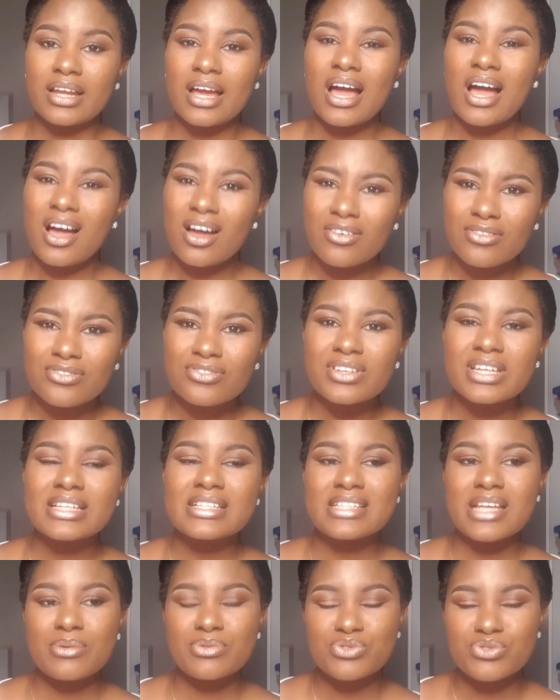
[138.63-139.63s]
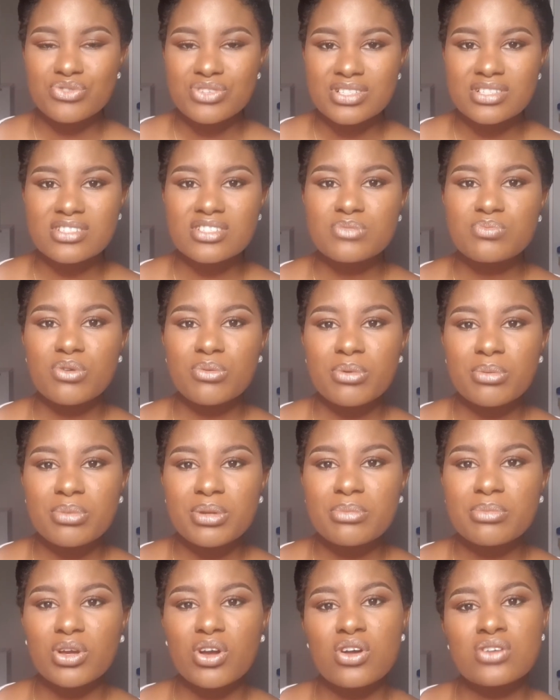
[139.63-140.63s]
Have in-depth reasons,
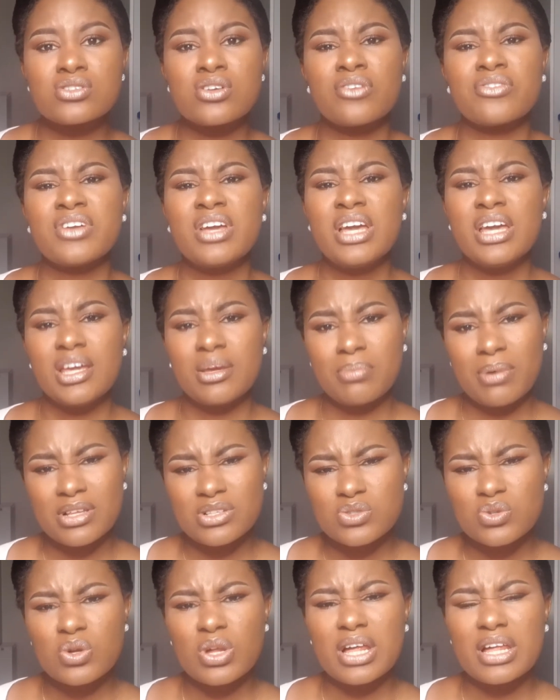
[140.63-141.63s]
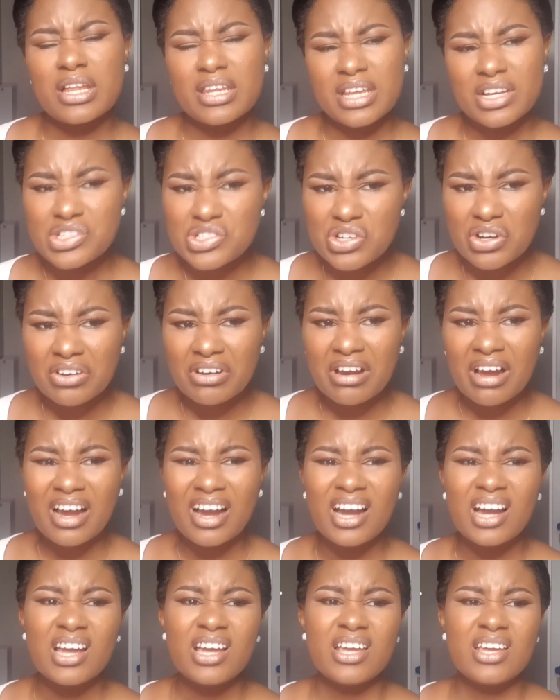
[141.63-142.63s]
probably because of a particular
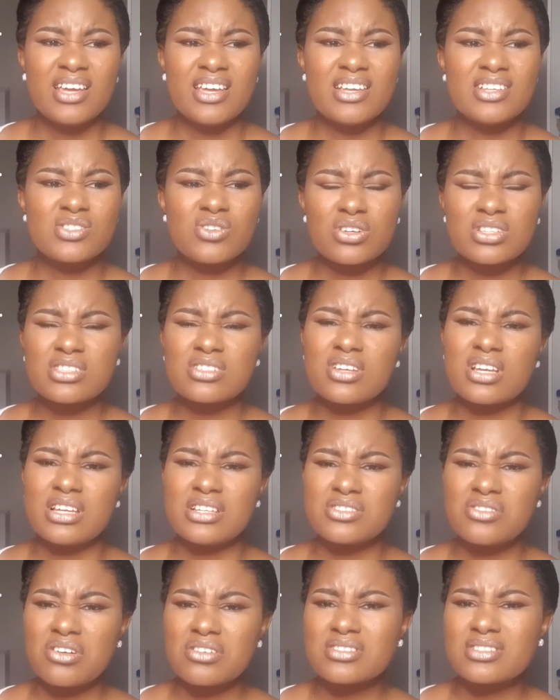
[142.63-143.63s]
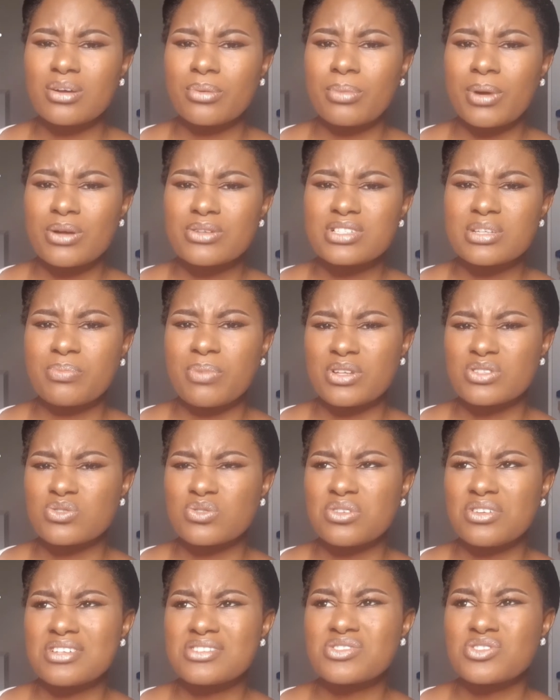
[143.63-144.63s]
lecturer, he talks about a
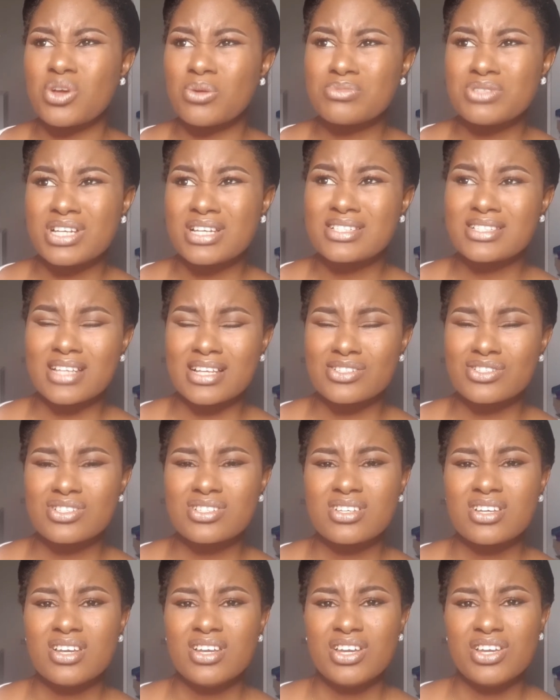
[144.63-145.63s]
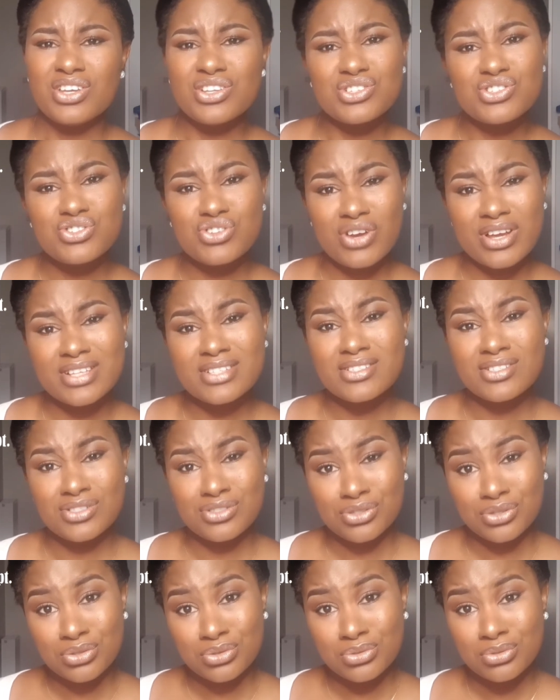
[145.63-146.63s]
particular subject that interests
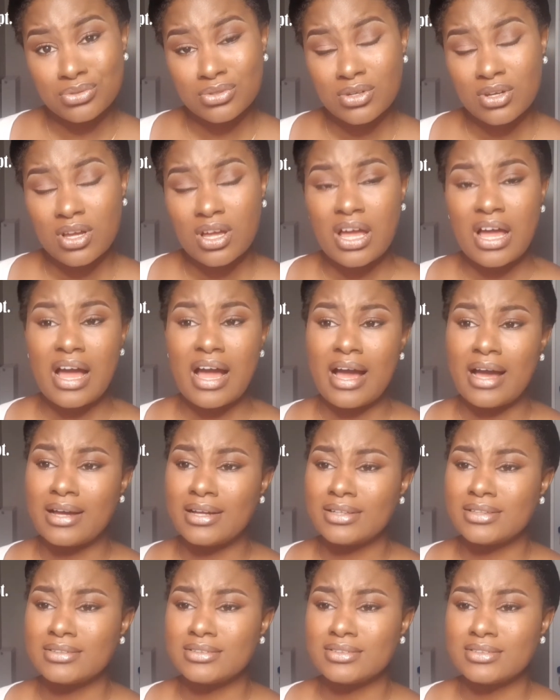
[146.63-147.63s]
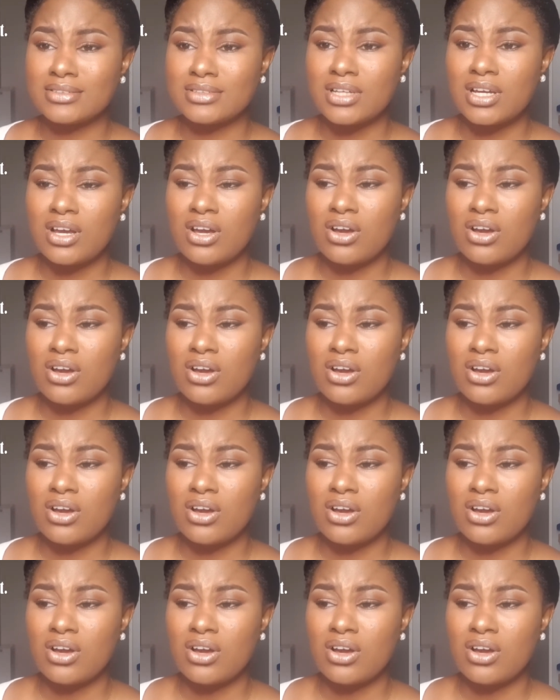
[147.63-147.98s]
you, and